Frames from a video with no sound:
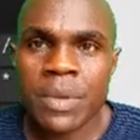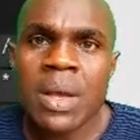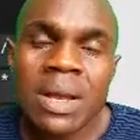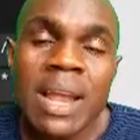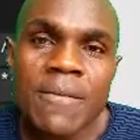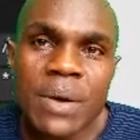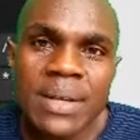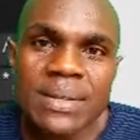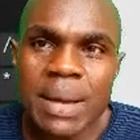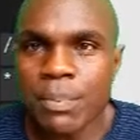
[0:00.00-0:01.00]
Like for
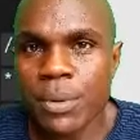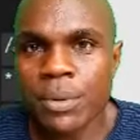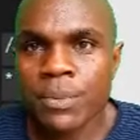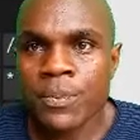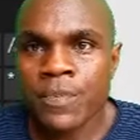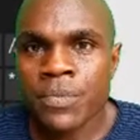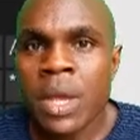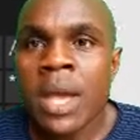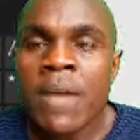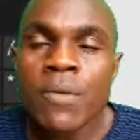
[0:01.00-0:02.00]
example,
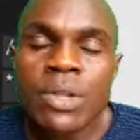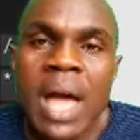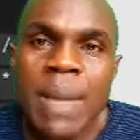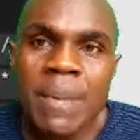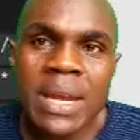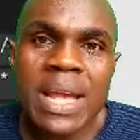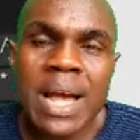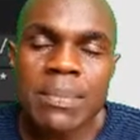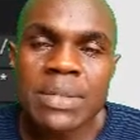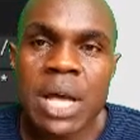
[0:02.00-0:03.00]
if you type and it
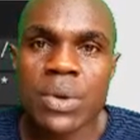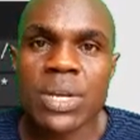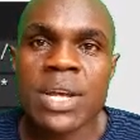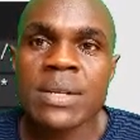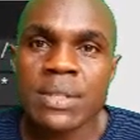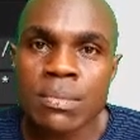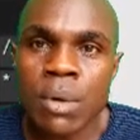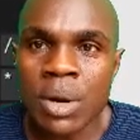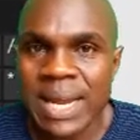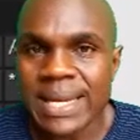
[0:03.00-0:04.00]
comes out in
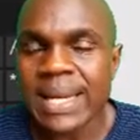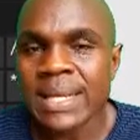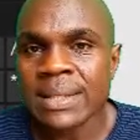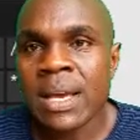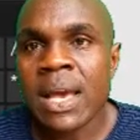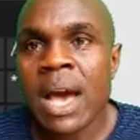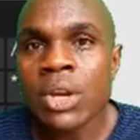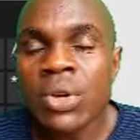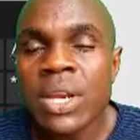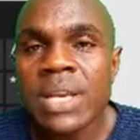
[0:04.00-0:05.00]
small letters
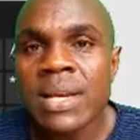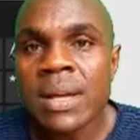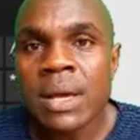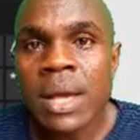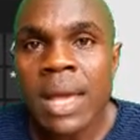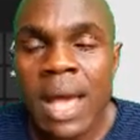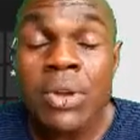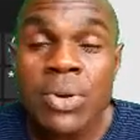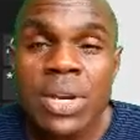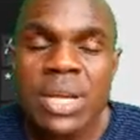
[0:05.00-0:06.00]
and you
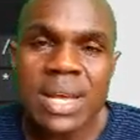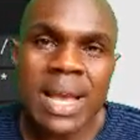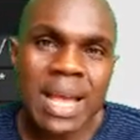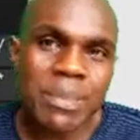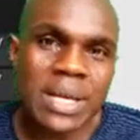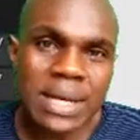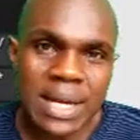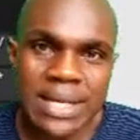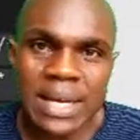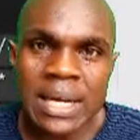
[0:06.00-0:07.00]
need a capital
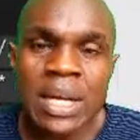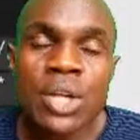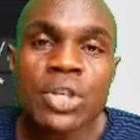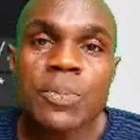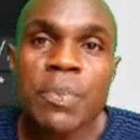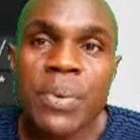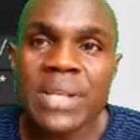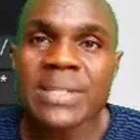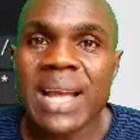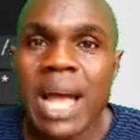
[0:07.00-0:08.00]
letter, just
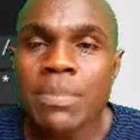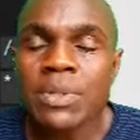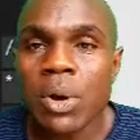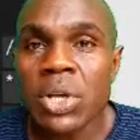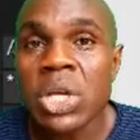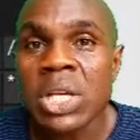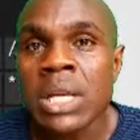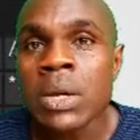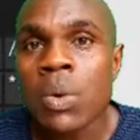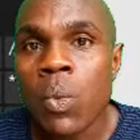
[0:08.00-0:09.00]
press the caps lock
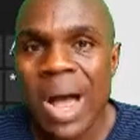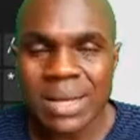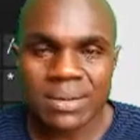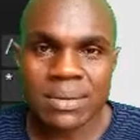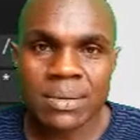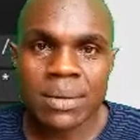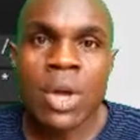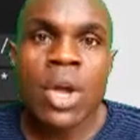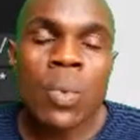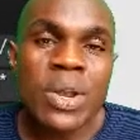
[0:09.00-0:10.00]
key once.
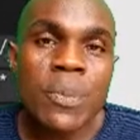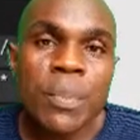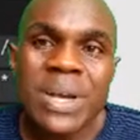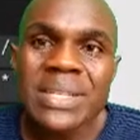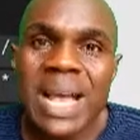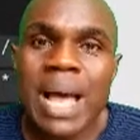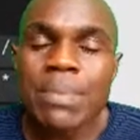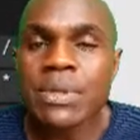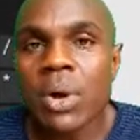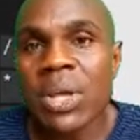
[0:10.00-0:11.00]
When you press the
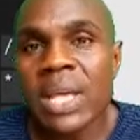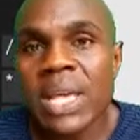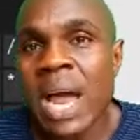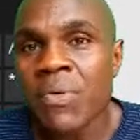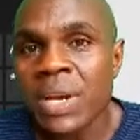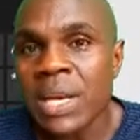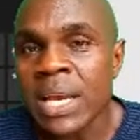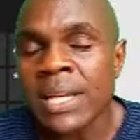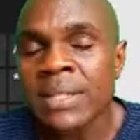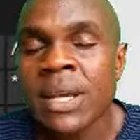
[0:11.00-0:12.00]
caps lock key and
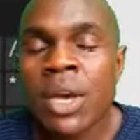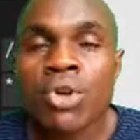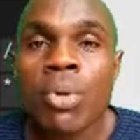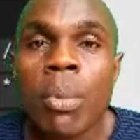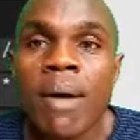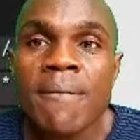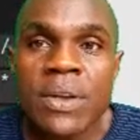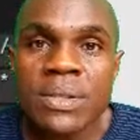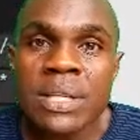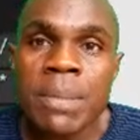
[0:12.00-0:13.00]
release, you'll
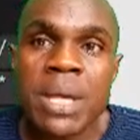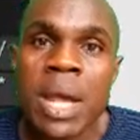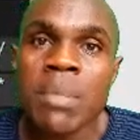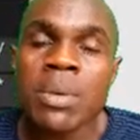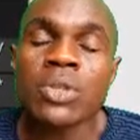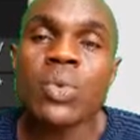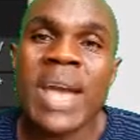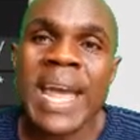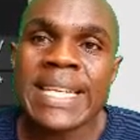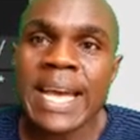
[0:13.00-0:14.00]
obviously be able to
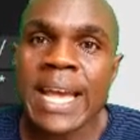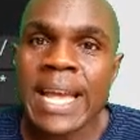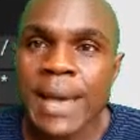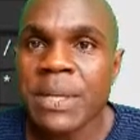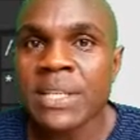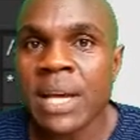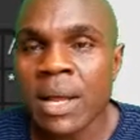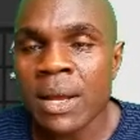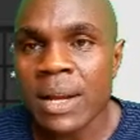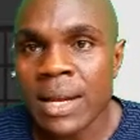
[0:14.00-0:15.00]
enter a
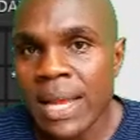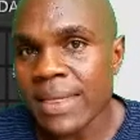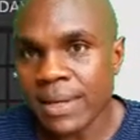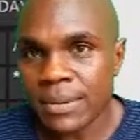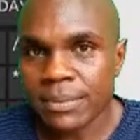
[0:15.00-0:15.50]
capital letter.